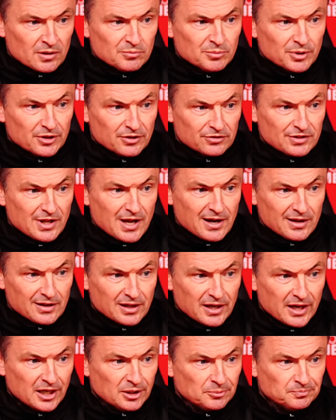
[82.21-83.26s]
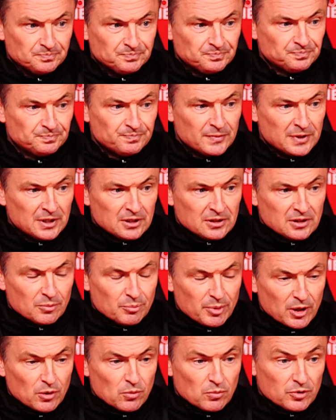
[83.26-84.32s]
but at the start of the game, the
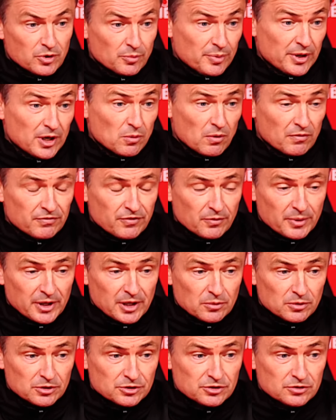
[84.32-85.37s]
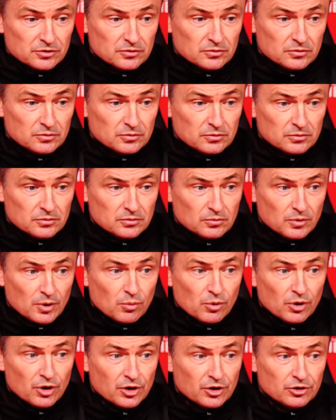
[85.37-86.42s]
big the big one for me was we
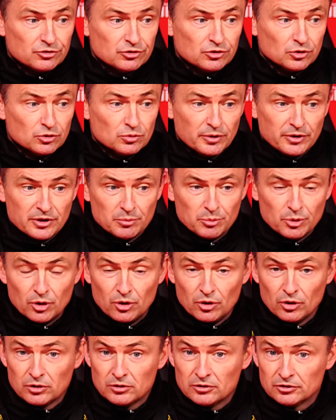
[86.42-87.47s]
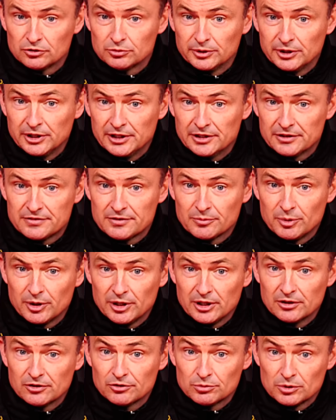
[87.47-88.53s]
weren't as good with the ball as we needed to
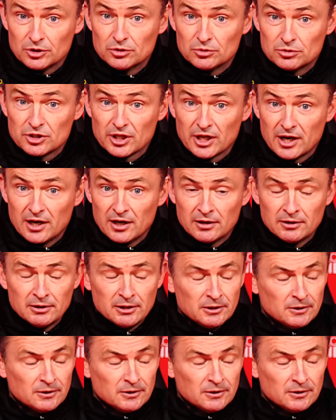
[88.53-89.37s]
be and as we usually are,